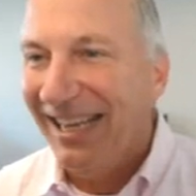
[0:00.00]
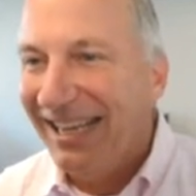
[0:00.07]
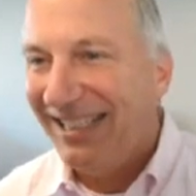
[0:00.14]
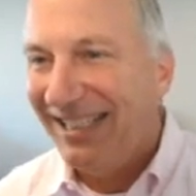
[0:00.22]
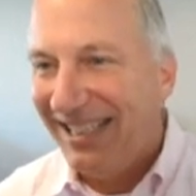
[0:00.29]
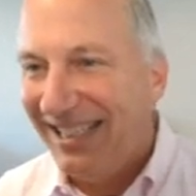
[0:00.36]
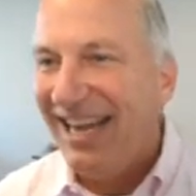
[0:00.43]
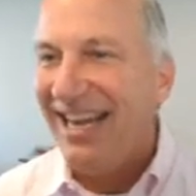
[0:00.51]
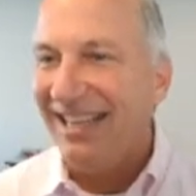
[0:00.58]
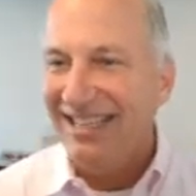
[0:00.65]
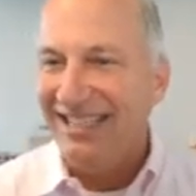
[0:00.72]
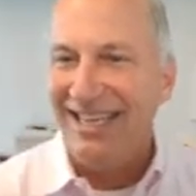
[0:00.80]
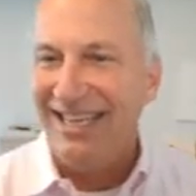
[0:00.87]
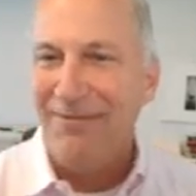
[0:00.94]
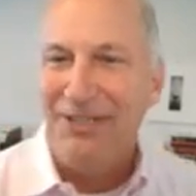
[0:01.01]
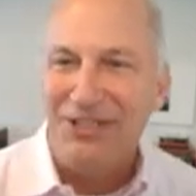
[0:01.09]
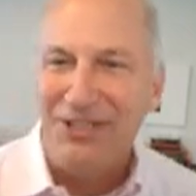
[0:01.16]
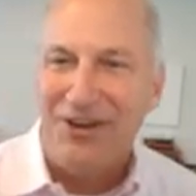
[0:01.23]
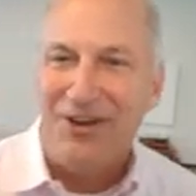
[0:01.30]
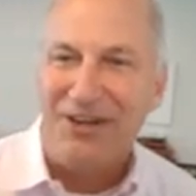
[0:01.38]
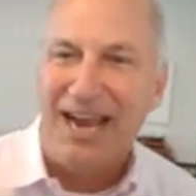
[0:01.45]
let's see
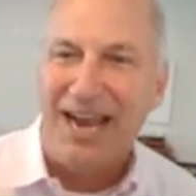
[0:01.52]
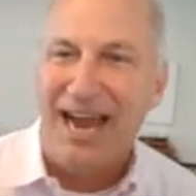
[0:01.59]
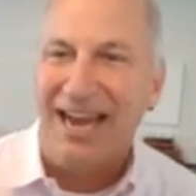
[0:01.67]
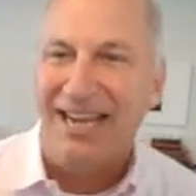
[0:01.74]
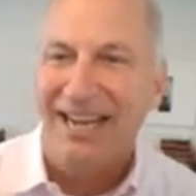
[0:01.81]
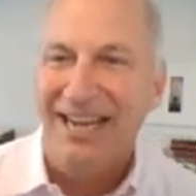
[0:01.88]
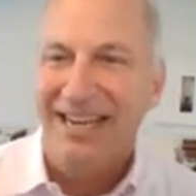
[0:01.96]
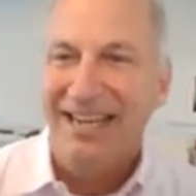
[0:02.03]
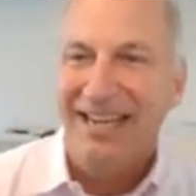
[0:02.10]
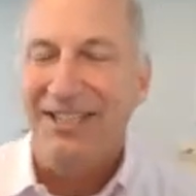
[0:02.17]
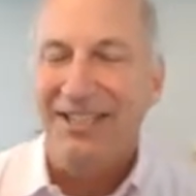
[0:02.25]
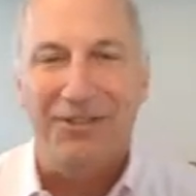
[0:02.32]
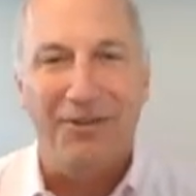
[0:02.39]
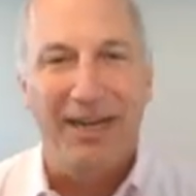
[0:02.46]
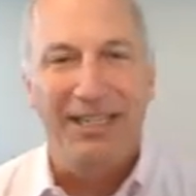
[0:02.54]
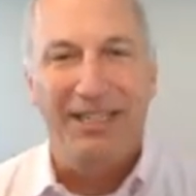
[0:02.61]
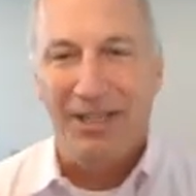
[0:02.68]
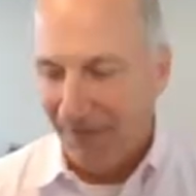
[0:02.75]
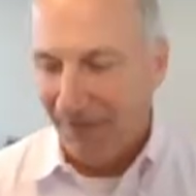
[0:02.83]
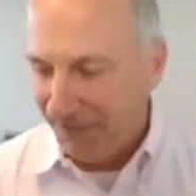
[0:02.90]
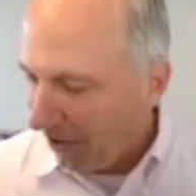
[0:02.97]
what y'all got. This is great
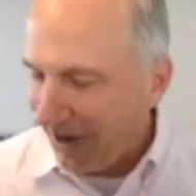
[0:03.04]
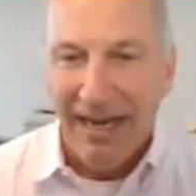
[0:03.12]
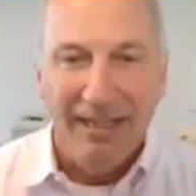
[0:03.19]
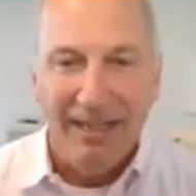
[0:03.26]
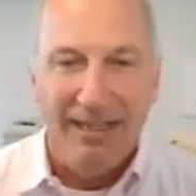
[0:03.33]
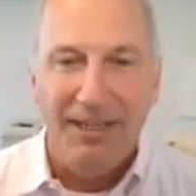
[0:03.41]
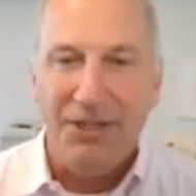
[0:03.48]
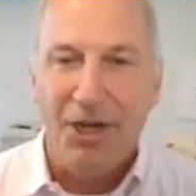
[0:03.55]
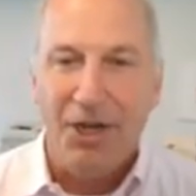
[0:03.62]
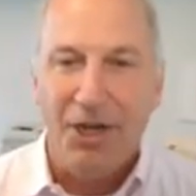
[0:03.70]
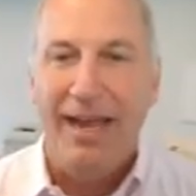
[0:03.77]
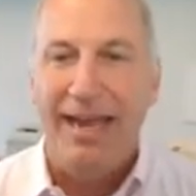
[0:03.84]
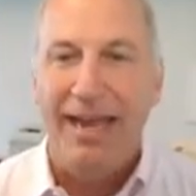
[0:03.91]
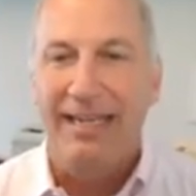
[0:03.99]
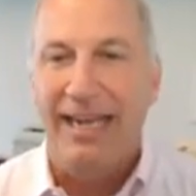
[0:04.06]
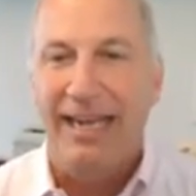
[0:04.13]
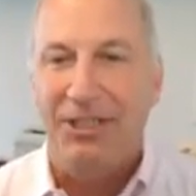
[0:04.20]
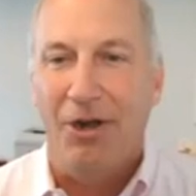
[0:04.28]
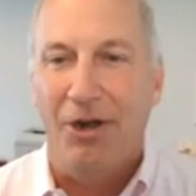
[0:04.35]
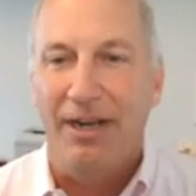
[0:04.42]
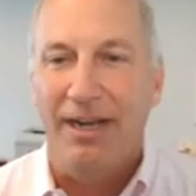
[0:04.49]
stuff. All right, let's go ahead and get
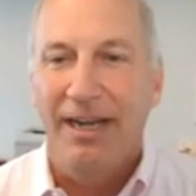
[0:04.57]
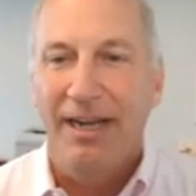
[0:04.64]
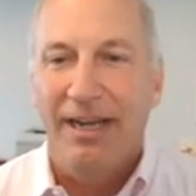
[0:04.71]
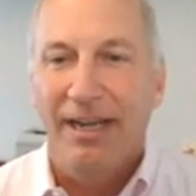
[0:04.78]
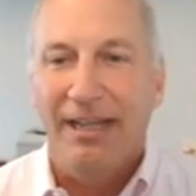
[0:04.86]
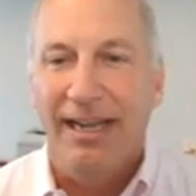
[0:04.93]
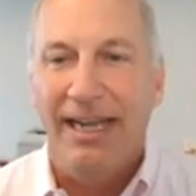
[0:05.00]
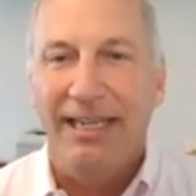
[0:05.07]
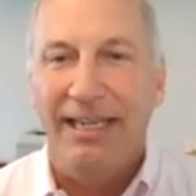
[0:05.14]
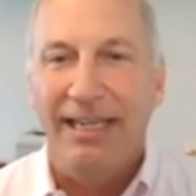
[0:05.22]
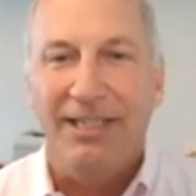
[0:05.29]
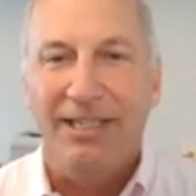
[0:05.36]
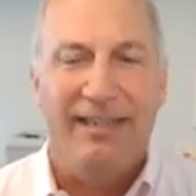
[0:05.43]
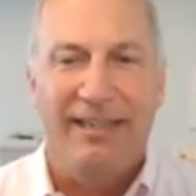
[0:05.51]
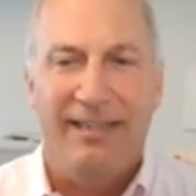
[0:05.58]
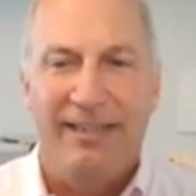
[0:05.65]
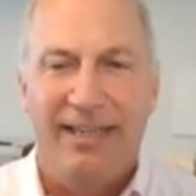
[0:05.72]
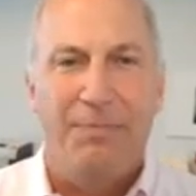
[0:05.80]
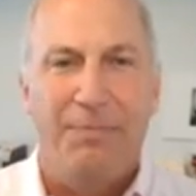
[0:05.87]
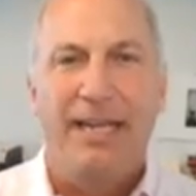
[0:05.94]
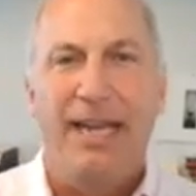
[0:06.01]
started. Let's
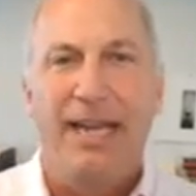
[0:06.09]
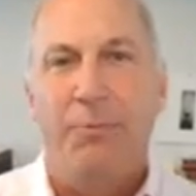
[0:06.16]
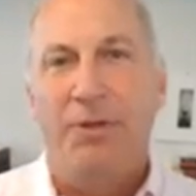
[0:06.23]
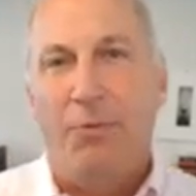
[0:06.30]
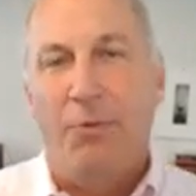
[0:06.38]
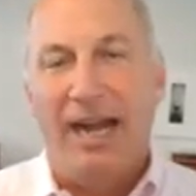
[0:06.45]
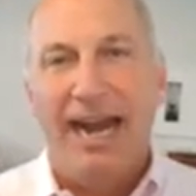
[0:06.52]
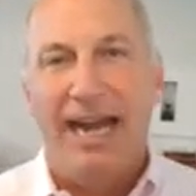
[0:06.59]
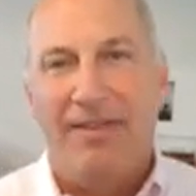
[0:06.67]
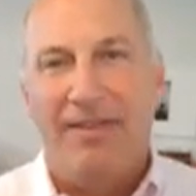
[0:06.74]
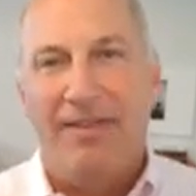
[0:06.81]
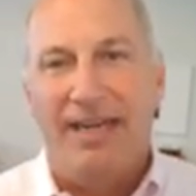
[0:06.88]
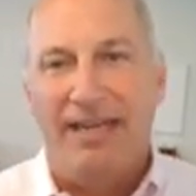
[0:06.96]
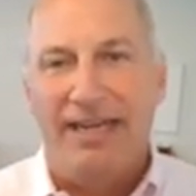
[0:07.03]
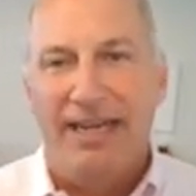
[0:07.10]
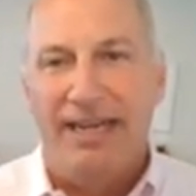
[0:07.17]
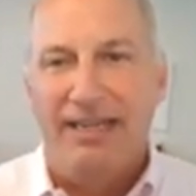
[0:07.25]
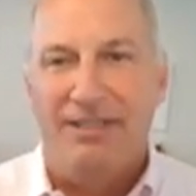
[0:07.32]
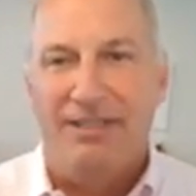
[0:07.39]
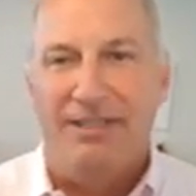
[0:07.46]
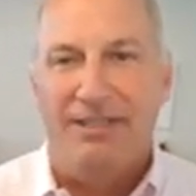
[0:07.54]
begin with what I think
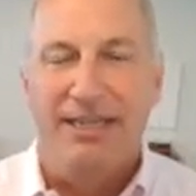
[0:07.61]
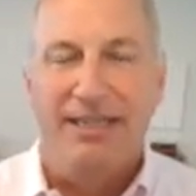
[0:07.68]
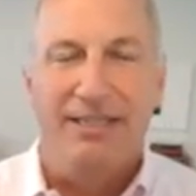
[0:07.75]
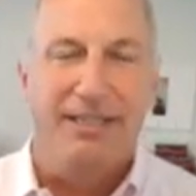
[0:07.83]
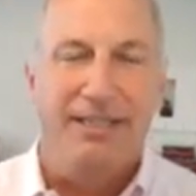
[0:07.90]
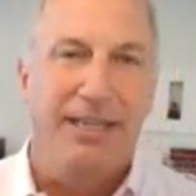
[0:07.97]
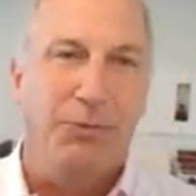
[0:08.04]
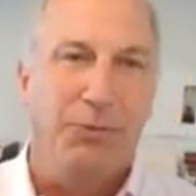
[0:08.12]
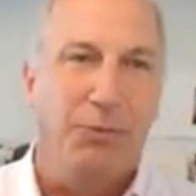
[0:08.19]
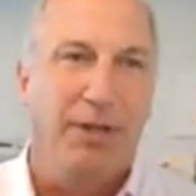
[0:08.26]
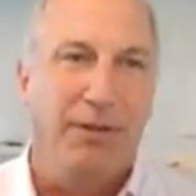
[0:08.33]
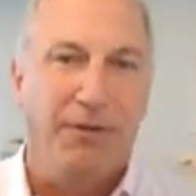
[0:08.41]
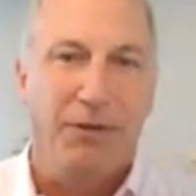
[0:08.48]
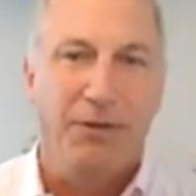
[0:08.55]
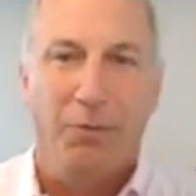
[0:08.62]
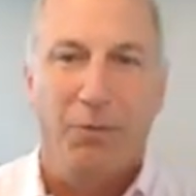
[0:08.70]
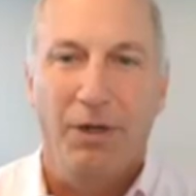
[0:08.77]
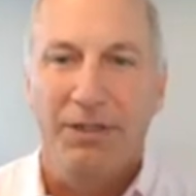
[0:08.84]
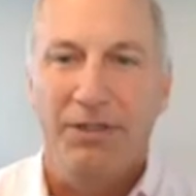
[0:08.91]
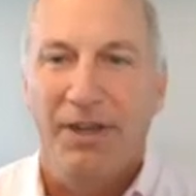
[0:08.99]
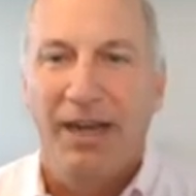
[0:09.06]
is one of the first
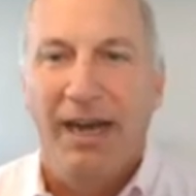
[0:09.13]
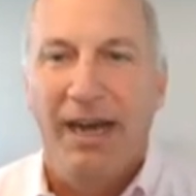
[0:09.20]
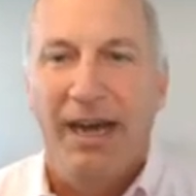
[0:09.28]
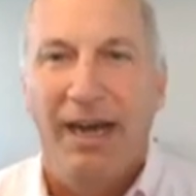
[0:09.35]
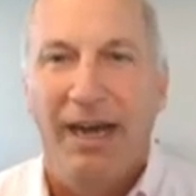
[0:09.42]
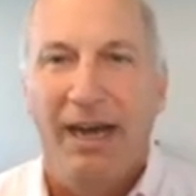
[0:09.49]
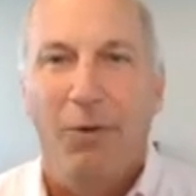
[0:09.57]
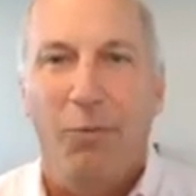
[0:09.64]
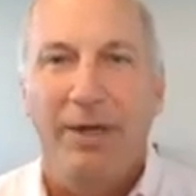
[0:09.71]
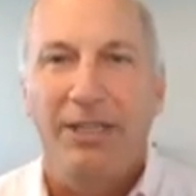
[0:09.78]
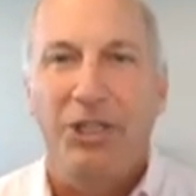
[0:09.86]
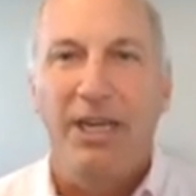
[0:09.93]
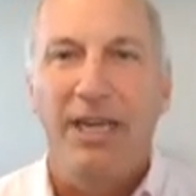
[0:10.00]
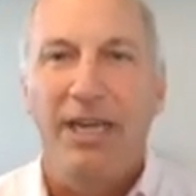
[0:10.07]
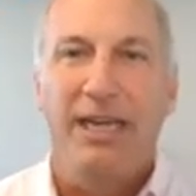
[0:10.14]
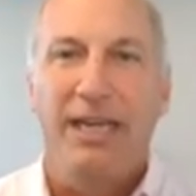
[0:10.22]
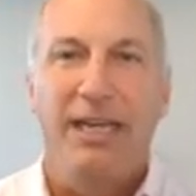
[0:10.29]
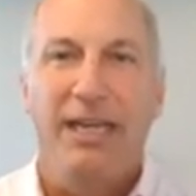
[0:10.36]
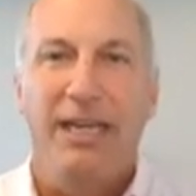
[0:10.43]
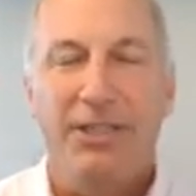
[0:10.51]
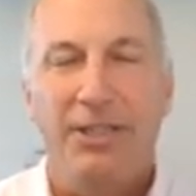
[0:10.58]
ones, which
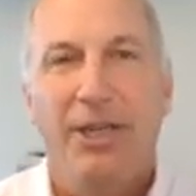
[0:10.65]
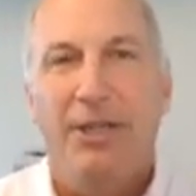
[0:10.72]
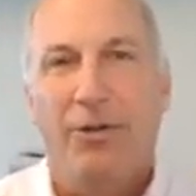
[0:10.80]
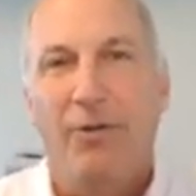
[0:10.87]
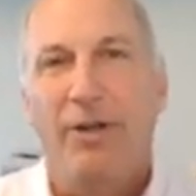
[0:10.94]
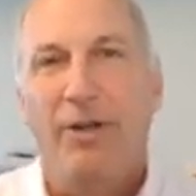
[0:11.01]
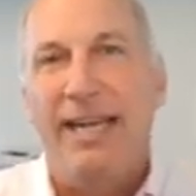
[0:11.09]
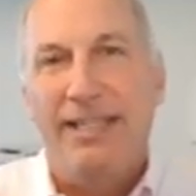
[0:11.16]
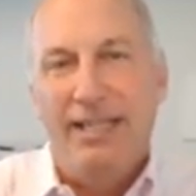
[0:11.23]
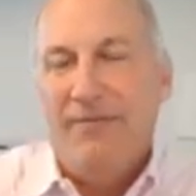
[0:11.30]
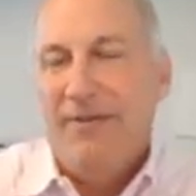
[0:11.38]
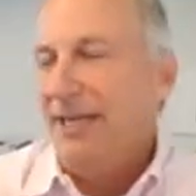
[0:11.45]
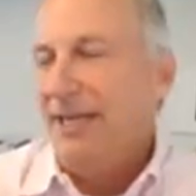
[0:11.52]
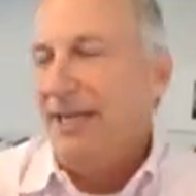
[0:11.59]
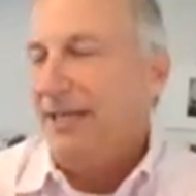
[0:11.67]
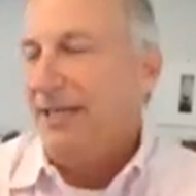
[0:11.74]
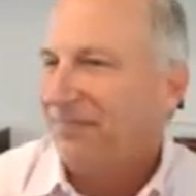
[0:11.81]
is creativity.